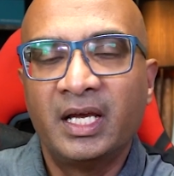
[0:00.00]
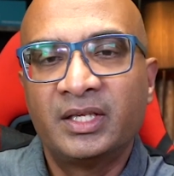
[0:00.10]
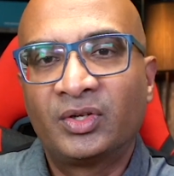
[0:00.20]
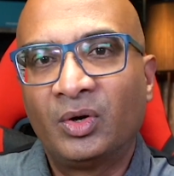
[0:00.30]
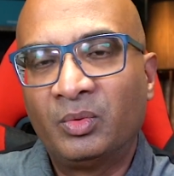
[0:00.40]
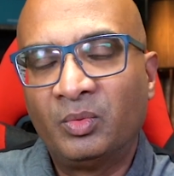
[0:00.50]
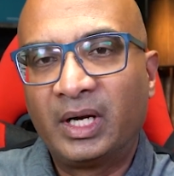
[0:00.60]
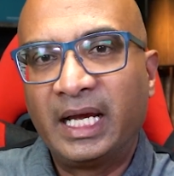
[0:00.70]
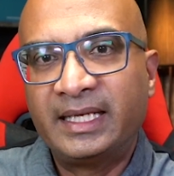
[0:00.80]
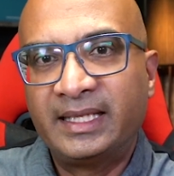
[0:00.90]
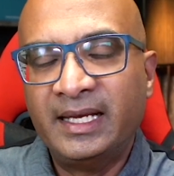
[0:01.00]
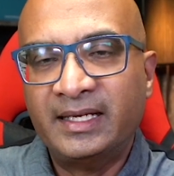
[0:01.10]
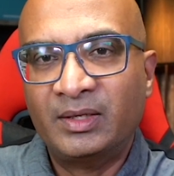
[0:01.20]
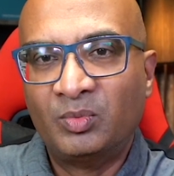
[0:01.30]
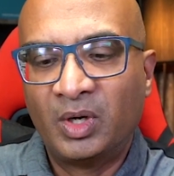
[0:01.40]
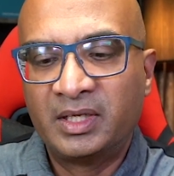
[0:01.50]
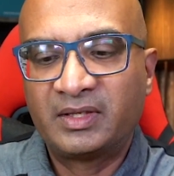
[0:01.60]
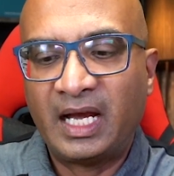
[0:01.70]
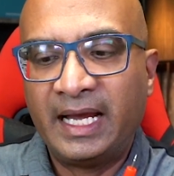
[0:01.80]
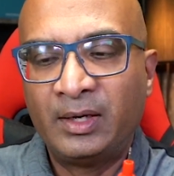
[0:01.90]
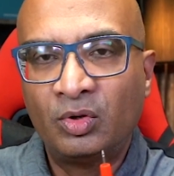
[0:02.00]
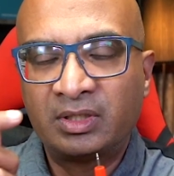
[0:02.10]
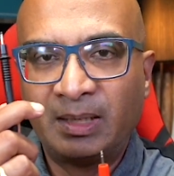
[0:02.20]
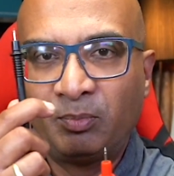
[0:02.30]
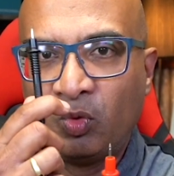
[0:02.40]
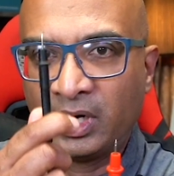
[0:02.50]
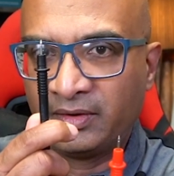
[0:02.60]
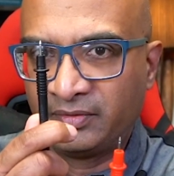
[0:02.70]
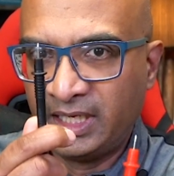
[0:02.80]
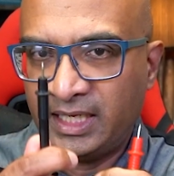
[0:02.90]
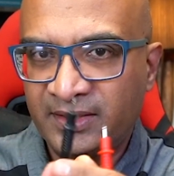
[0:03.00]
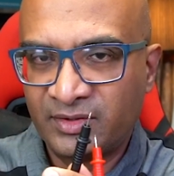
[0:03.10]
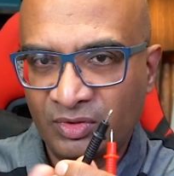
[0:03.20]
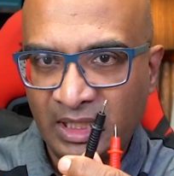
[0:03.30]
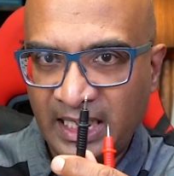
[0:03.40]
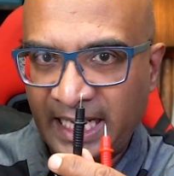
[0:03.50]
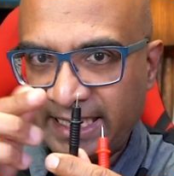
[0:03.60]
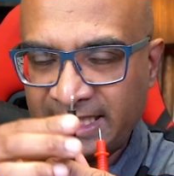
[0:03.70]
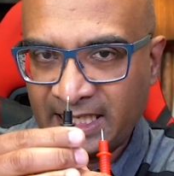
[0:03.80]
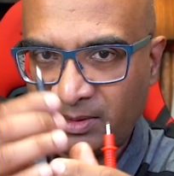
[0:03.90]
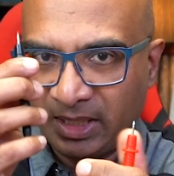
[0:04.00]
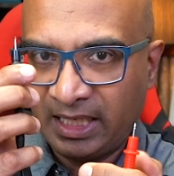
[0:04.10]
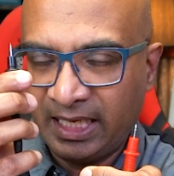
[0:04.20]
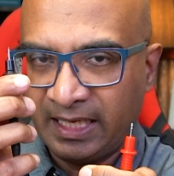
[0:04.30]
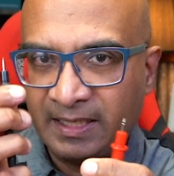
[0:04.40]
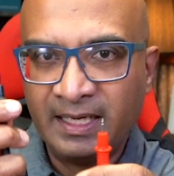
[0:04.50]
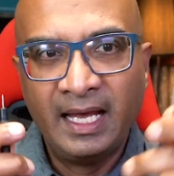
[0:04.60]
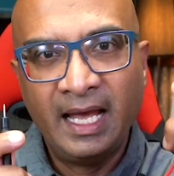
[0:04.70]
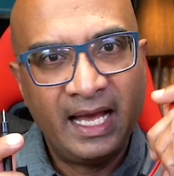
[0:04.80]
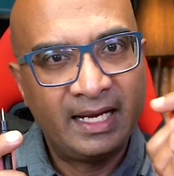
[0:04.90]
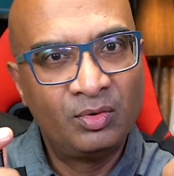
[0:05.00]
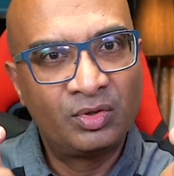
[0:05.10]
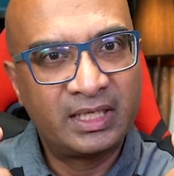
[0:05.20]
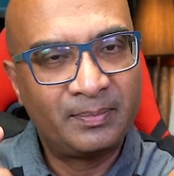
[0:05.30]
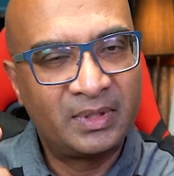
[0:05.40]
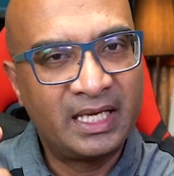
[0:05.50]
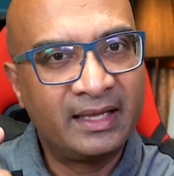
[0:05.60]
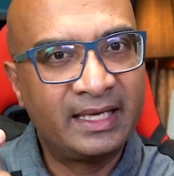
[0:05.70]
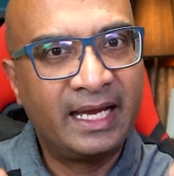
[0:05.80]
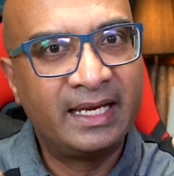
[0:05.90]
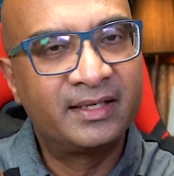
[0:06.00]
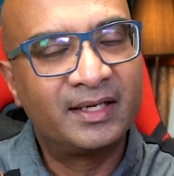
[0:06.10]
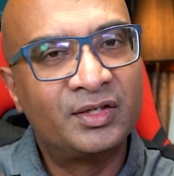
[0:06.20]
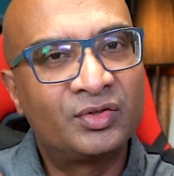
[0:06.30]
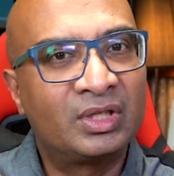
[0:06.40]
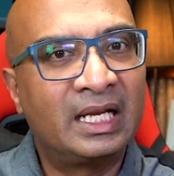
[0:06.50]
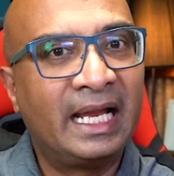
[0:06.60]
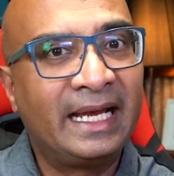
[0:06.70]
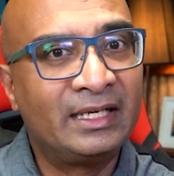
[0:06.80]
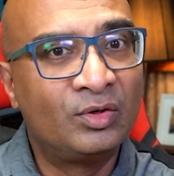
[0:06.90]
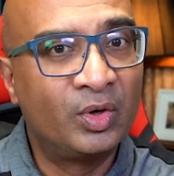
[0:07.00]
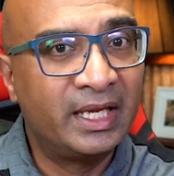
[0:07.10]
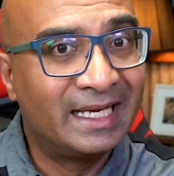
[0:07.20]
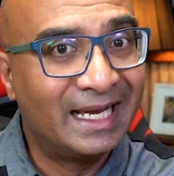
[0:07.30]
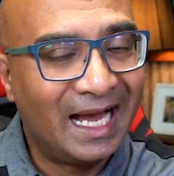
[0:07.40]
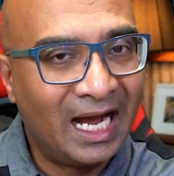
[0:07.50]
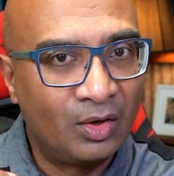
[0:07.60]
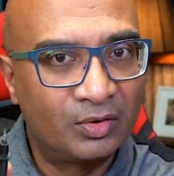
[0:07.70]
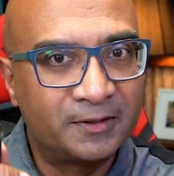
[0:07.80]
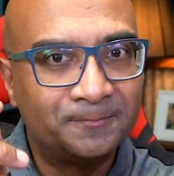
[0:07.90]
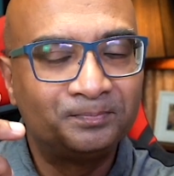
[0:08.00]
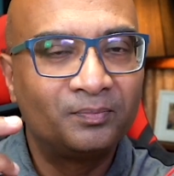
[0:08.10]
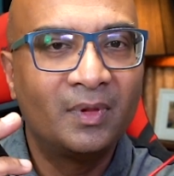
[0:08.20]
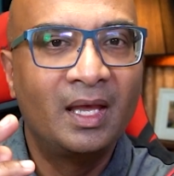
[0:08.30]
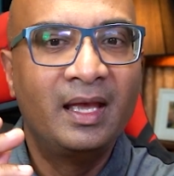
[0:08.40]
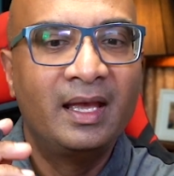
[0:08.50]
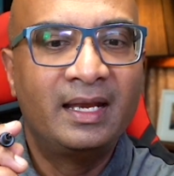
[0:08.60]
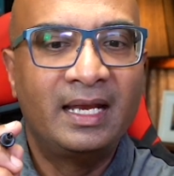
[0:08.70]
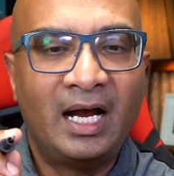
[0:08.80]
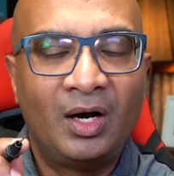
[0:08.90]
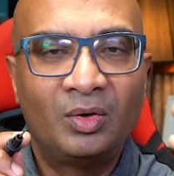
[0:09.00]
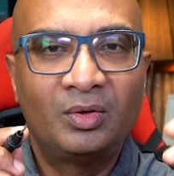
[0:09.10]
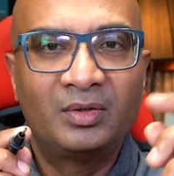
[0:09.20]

So what I then did was I hooked up one of these to the line coming in and hooked up the other end to the line going out. Now,